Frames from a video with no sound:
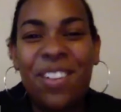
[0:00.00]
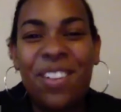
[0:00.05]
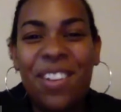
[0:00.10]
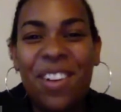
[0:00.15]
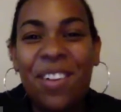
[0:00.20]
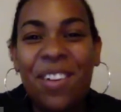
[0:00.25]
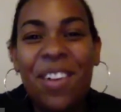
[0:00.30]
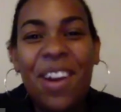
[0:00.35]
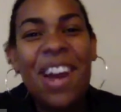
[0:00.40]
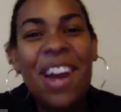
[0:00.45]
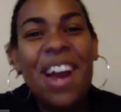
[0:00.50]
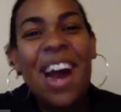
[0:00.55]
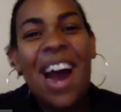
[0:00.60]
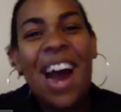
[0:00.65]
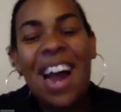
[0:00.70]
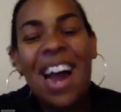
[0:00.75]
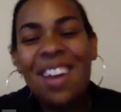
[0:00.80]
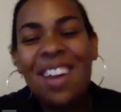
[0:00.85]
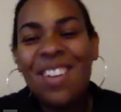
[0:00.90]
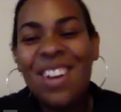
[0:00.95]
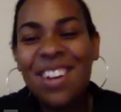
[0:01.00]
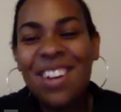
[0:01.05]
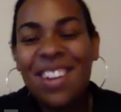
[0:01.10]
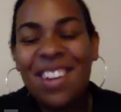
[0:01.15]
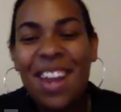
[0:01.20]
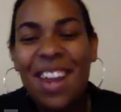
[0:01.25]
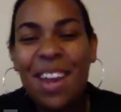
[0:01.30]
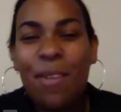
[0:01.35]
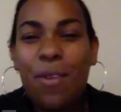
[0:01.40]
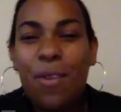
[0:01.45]
So I am here
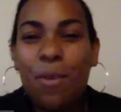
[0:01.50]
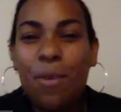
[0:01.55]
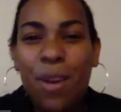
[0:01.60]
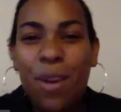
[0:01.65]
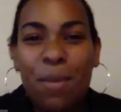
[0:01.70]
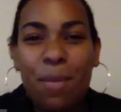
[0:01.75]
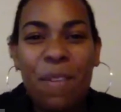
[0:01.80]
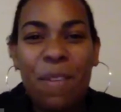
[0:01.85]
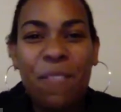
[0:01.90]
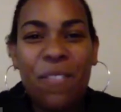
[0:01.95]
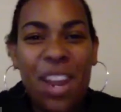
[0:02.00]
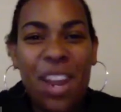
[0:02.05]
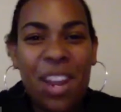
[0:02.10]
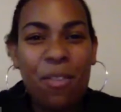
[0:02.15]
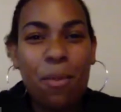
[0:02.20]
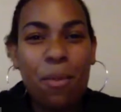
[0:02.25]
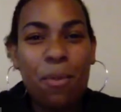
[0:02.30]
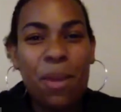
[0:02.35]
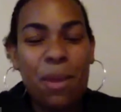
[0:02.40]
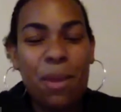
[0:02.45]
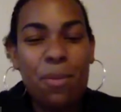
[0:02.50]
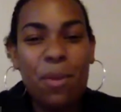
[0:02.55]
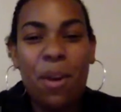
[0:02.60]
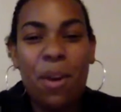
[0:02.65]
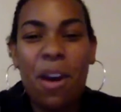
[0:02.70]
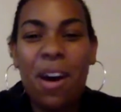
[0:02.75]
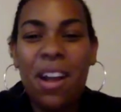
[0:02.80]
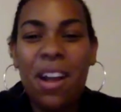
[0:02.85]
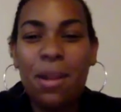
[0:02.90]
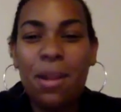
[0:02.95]
today with one of my favorite people
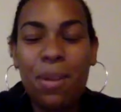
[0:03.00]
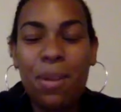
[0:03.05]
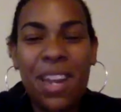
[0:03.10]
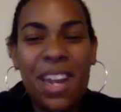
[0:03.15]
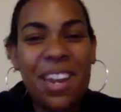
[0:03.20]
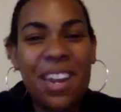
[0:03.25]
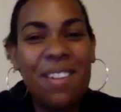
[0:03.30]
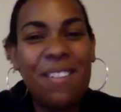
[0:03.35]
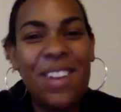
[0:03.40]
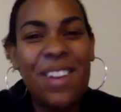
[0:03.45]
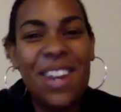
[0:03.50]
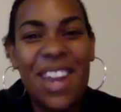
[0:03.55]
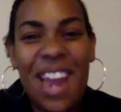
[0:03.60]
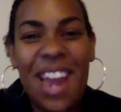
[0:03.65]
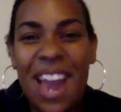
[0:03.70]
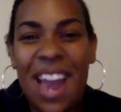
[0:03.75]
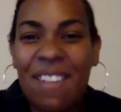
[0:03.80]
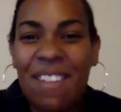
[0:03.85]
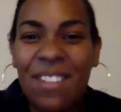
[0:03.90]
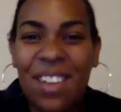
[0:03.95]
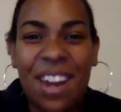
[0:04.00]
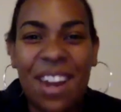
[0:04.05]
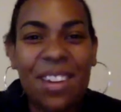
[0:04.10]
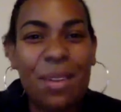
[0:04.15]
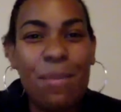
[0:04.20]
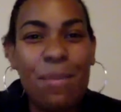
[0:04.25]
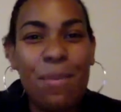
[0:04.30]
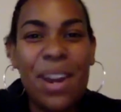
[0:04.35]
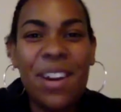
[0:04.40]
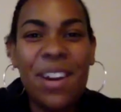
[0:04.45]
on the planet. We have
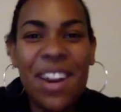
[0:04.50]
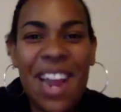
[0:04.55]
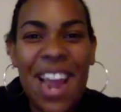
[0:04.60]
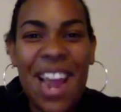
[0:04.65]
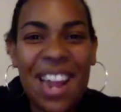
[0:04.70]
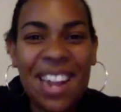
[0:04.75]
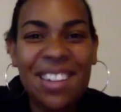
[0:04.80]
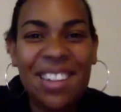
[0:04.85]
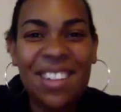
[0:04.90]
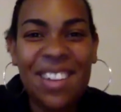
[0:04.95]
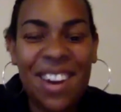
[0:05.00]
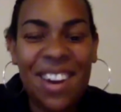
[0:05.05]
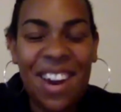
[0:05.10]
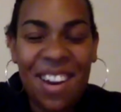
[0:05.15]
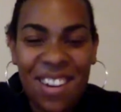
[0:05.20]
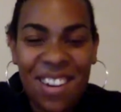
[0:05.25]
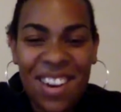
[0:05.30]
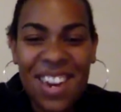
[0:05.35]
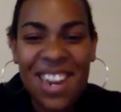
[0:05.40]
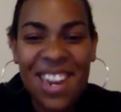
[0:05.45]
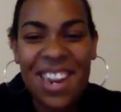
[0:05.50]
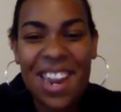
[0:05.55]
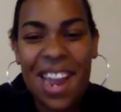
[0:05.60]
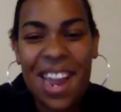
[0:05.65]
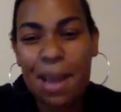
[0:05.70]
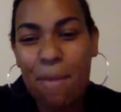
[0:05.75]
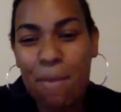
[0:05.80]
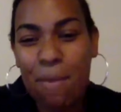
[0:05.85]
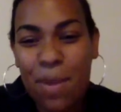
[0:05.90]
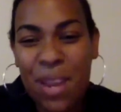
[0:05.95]
Dr. Marialice Curran,
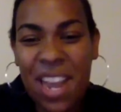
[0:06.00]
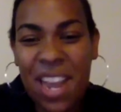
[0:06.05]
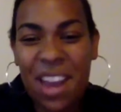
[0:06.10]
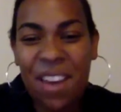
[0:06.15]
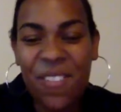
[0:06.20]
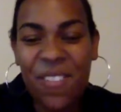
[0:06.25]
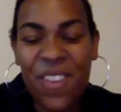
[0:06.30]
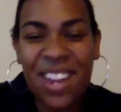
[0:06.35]
MBF